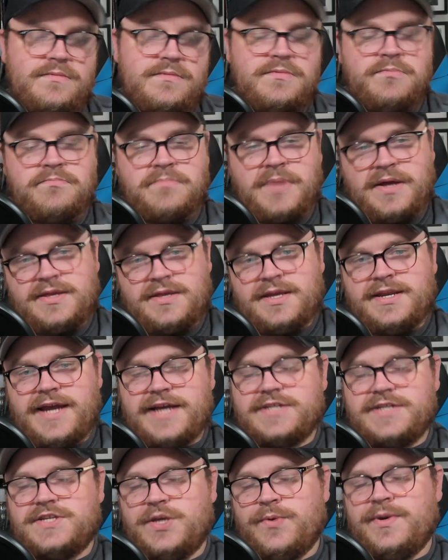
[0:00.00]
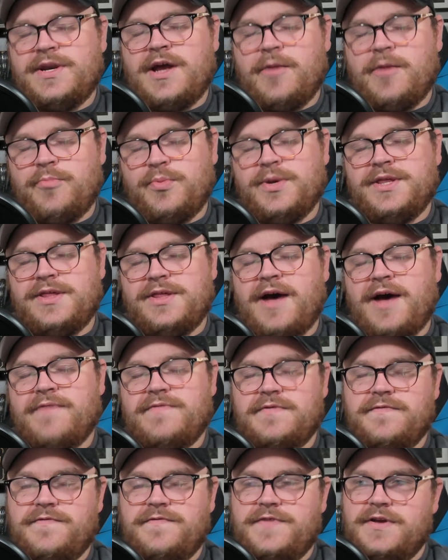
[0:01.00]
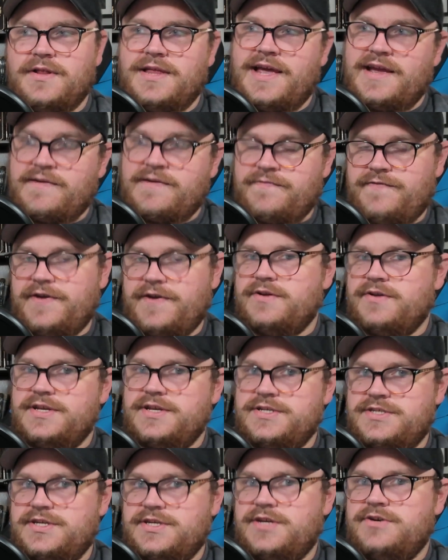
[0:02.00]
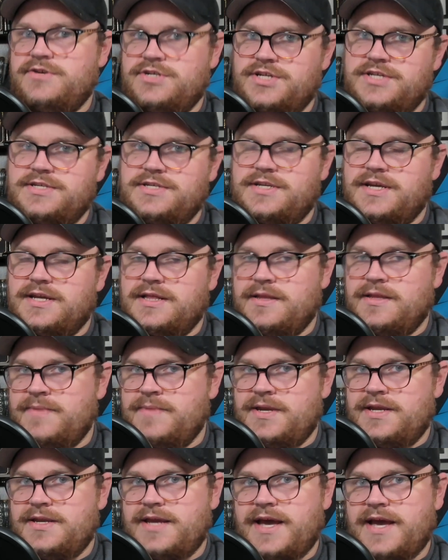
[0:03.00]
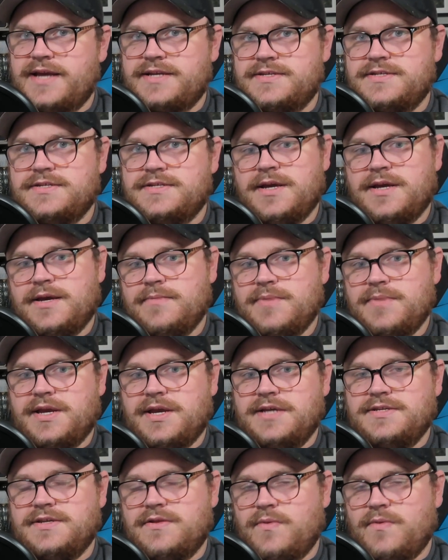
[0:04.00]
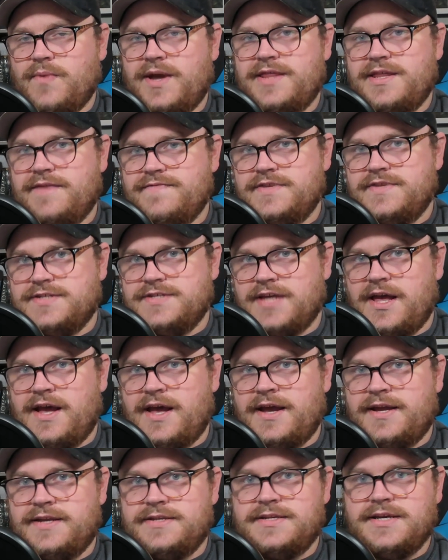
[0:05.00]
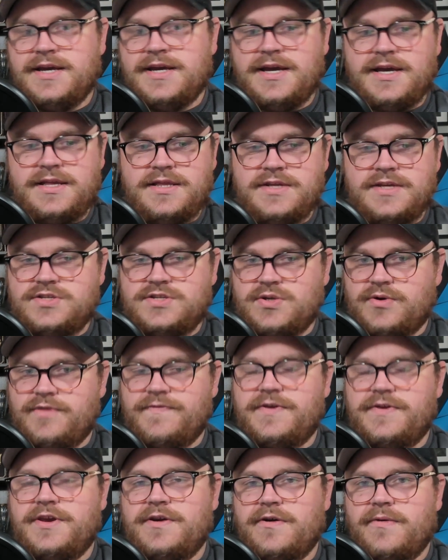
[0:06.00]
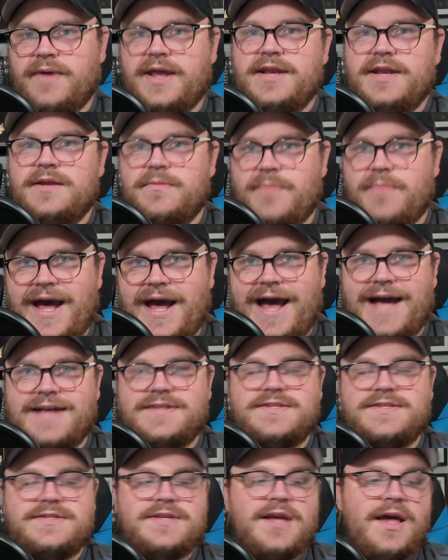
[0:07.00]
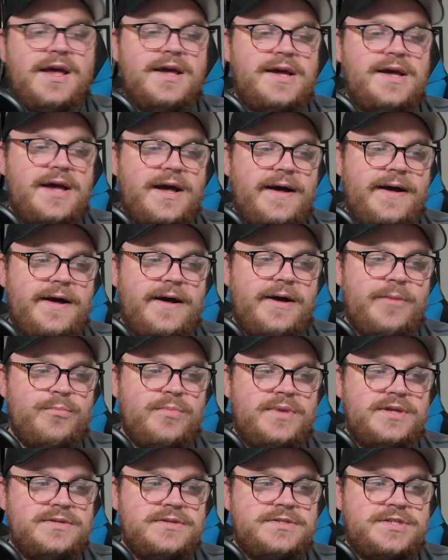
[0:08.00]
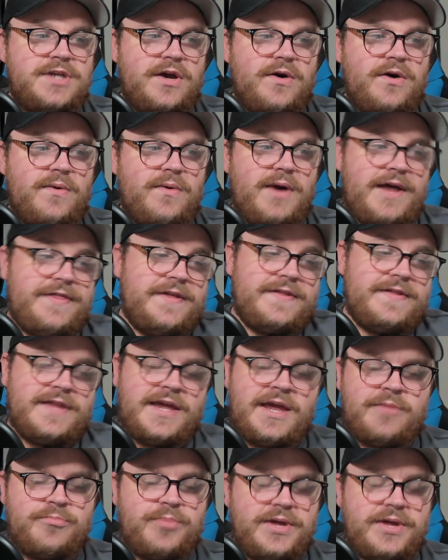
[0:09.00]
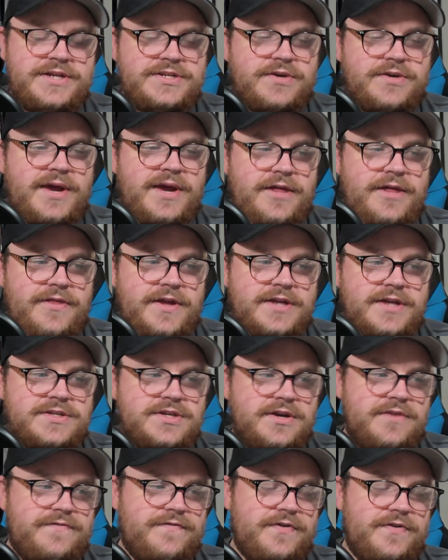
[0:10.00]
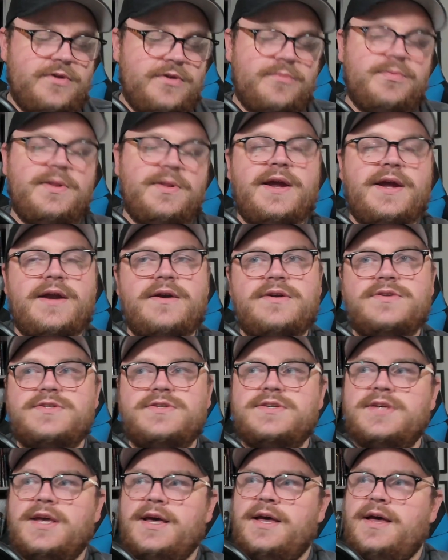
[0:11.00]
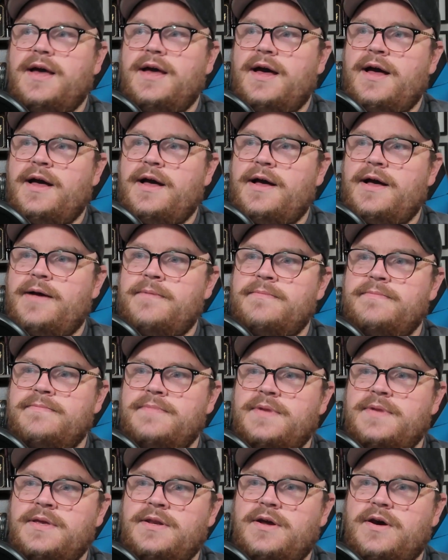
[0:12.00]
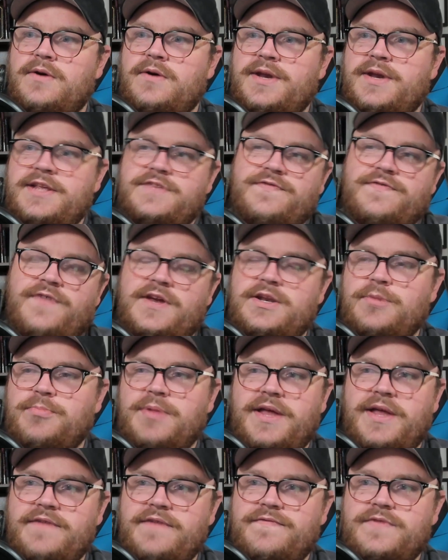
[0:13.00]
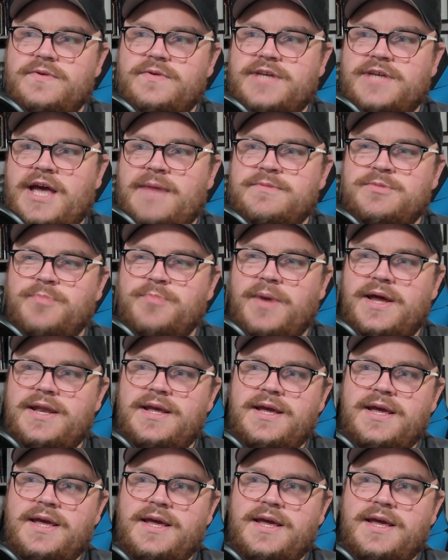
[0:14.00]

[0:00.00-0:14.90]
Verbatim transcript: but the decks you end up with often feel like fairly synergistic limited decks because of the way they've designed these sort of curated packs. Um, so I think the gameplay is great. I think it's good for new players. Um, you know, and it's fun to play a few times, but